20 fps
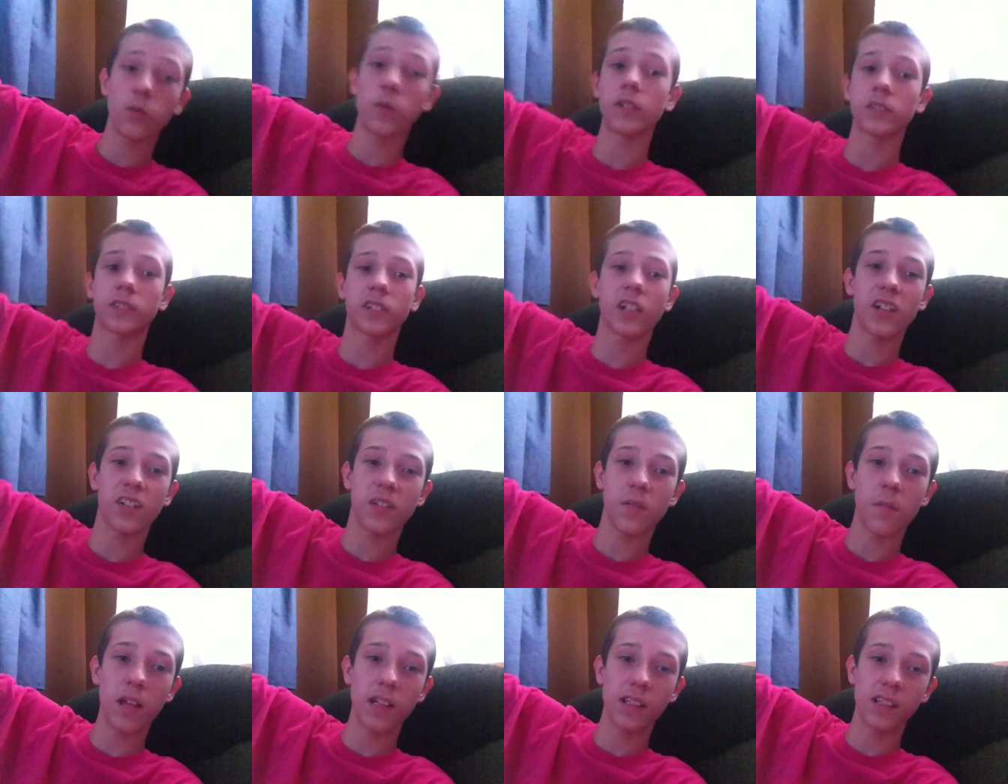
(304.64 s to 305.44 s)
wants us
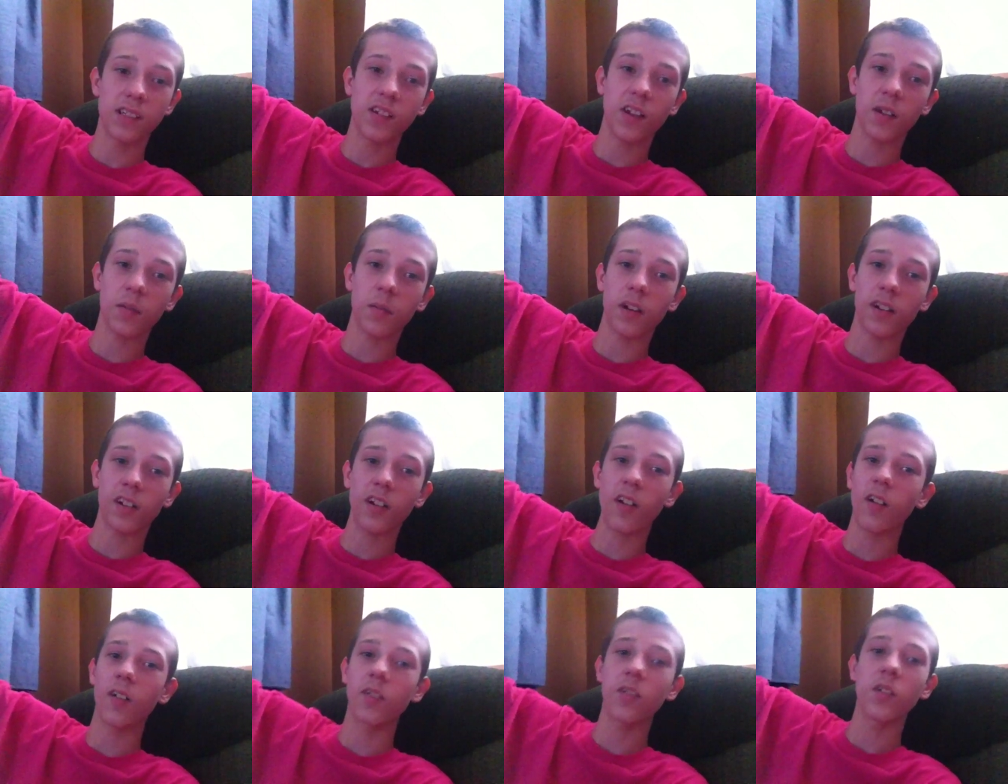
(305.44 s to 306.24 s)
to mainly talk about
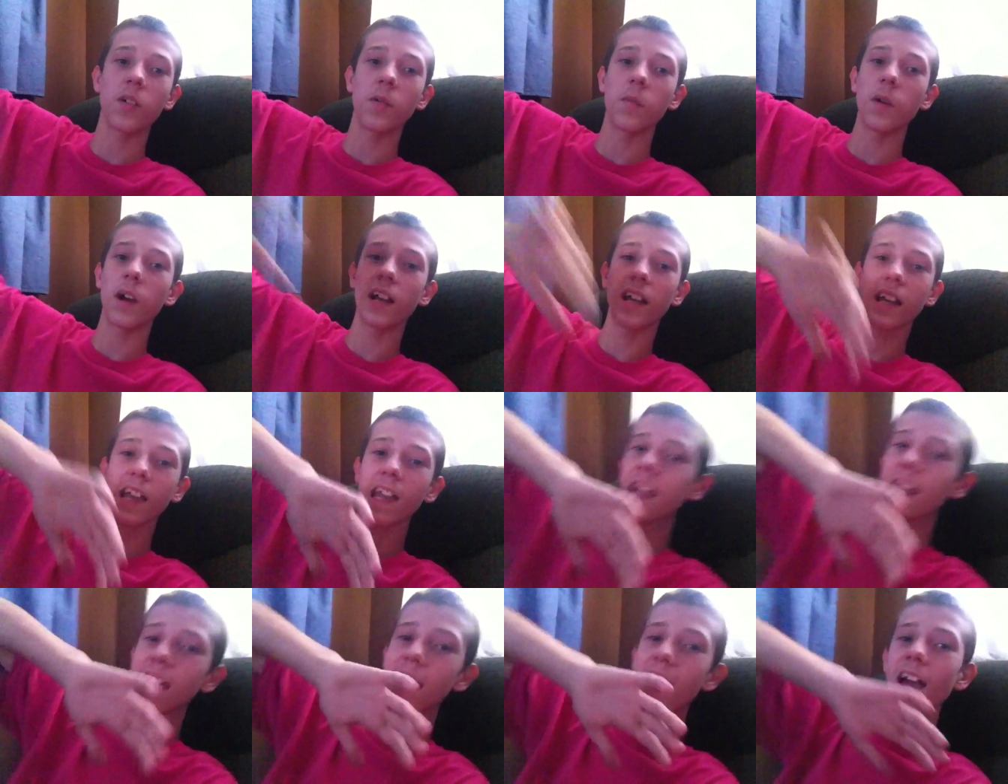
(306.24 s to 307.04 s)
Call of Duty, but
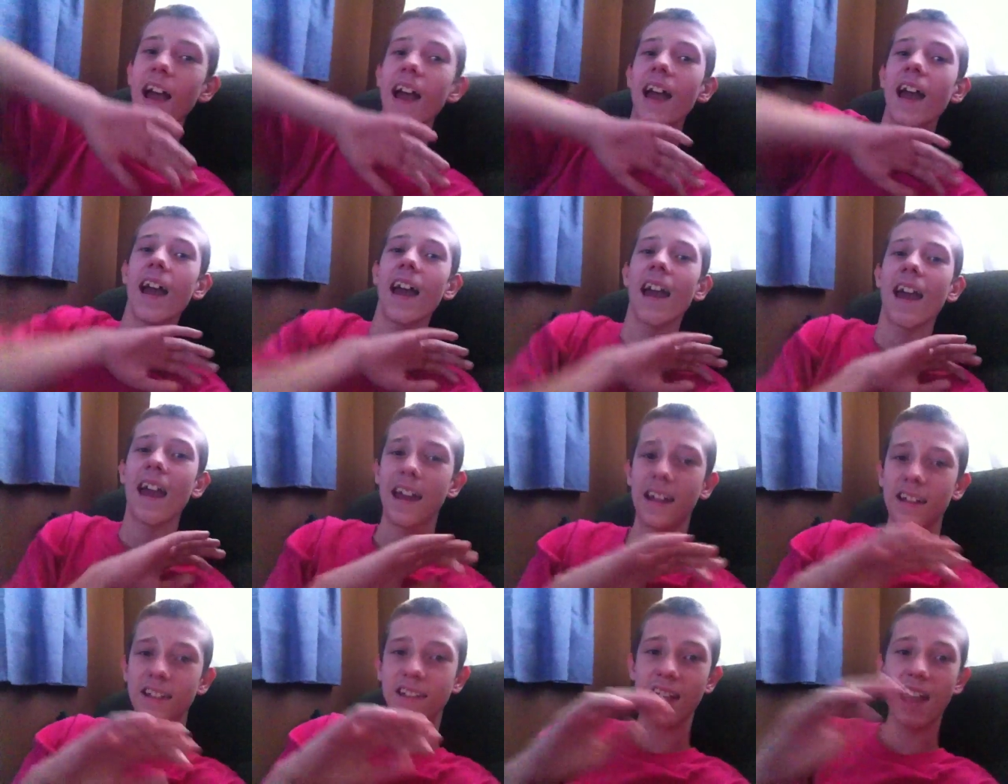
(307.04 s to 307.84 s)
he
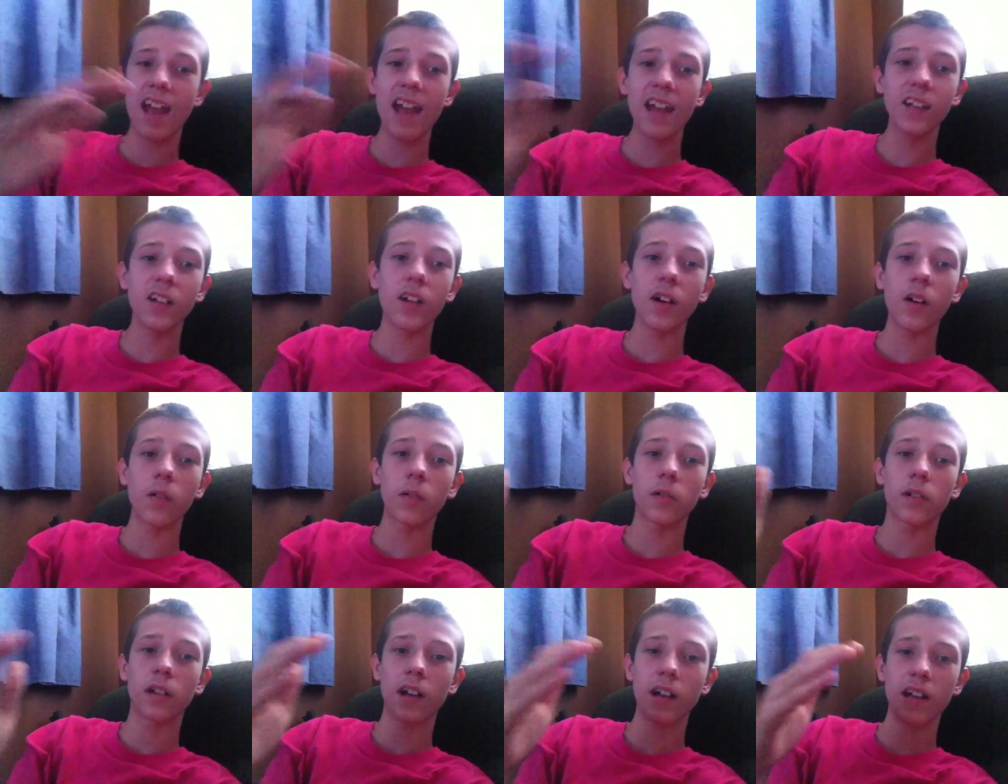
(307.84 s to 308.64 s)
hates
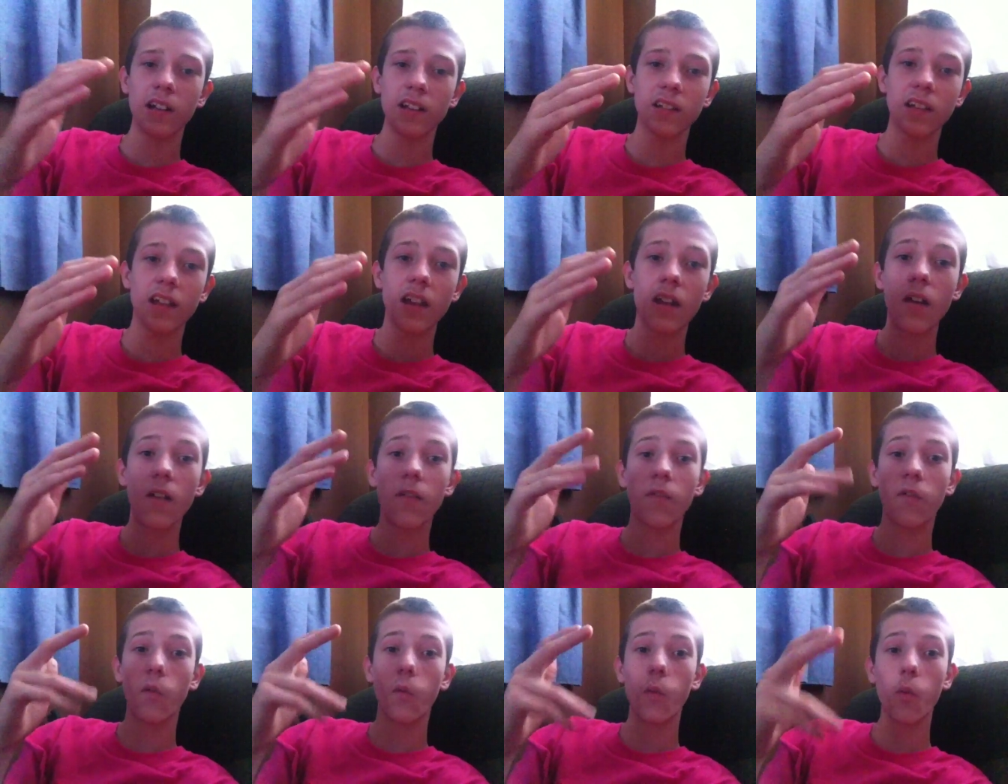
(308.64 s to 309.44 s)
Halo because,
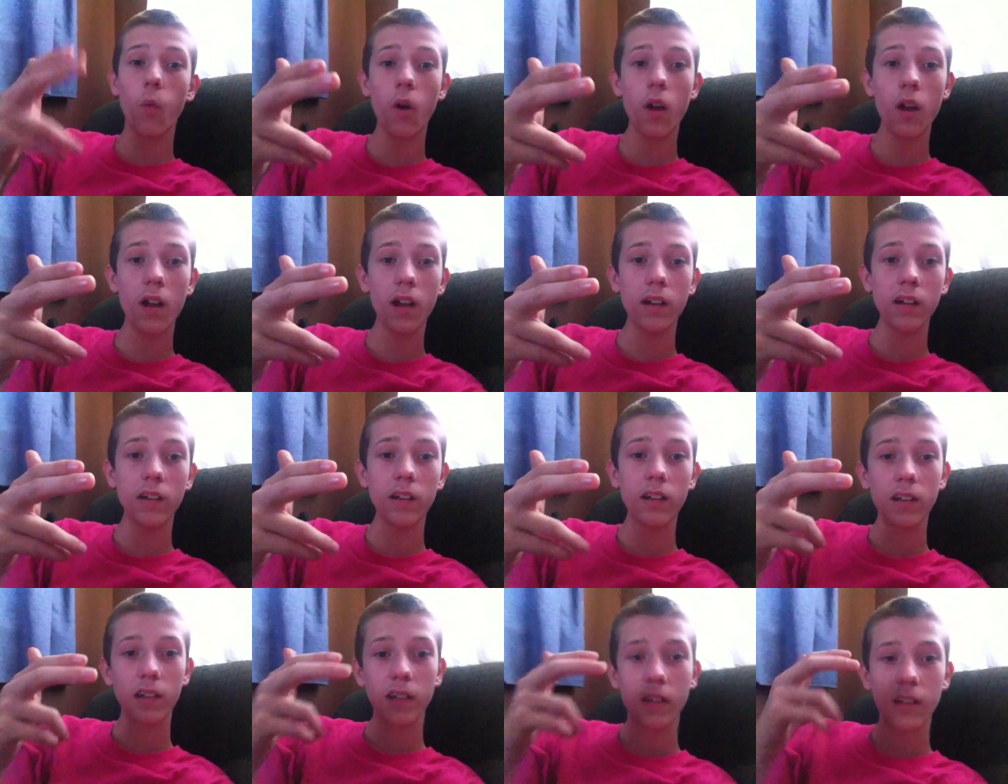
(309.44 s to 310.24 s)
for
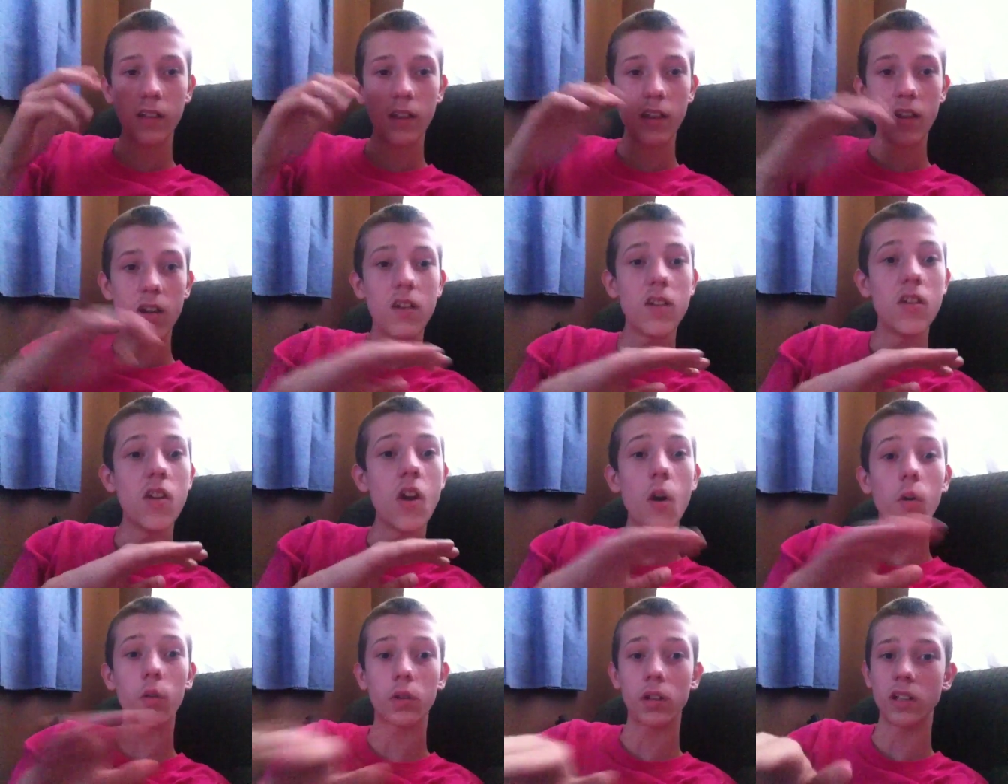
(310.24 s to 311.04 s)
one,
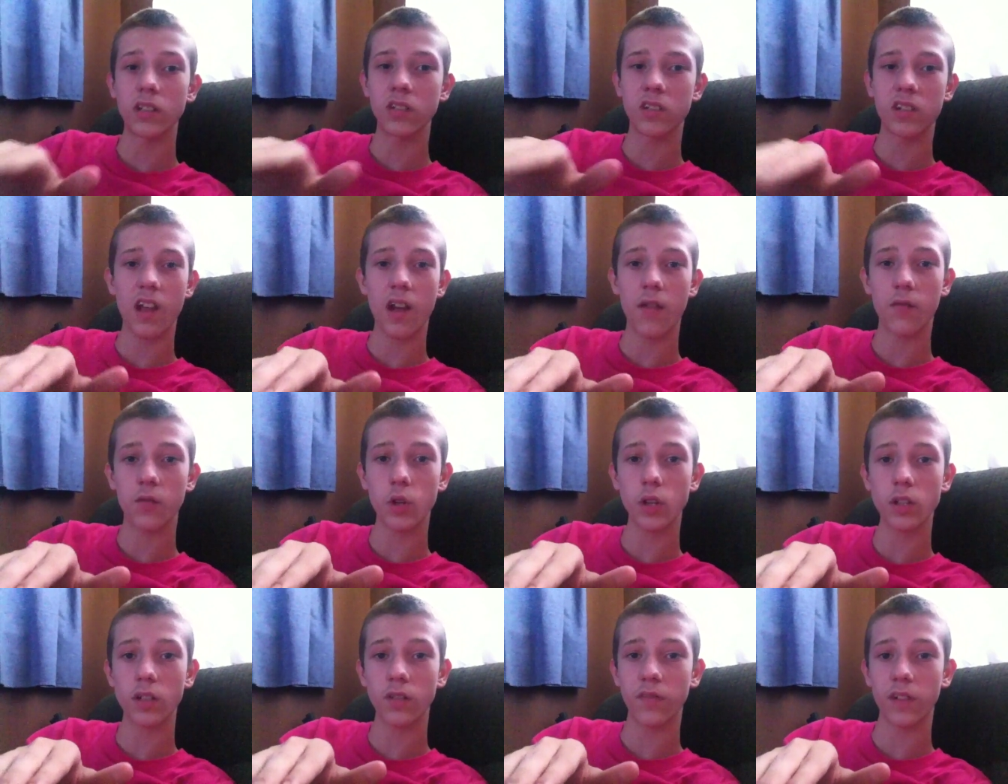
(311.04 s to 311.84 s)
no guns have
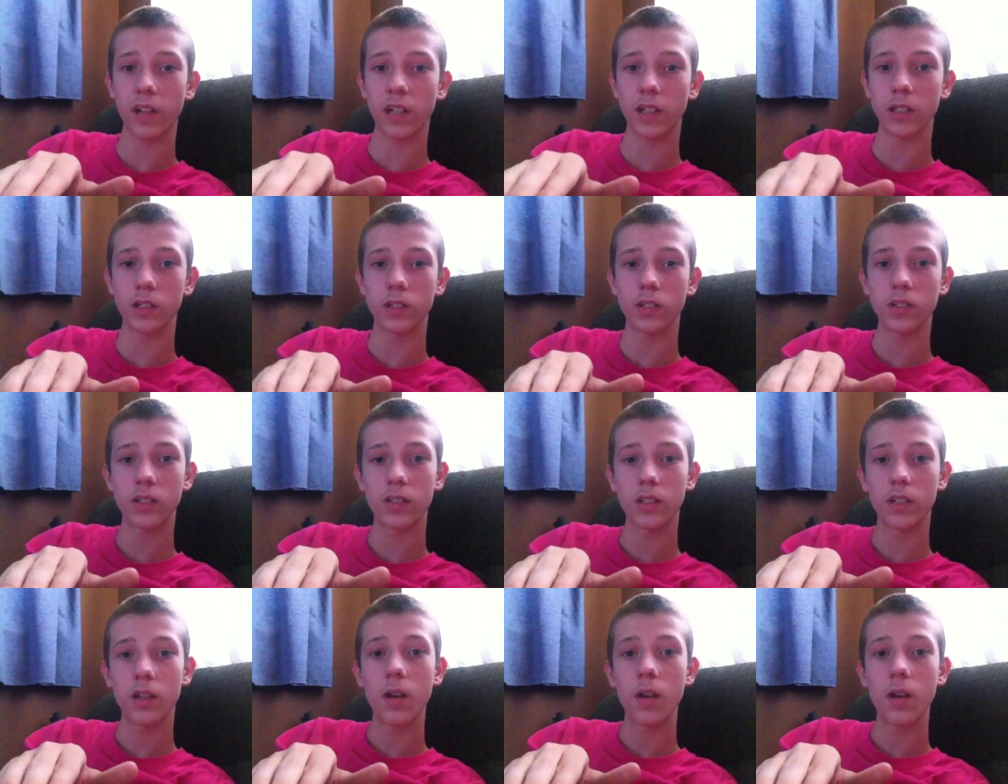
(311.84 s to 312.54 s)
trigger fingers.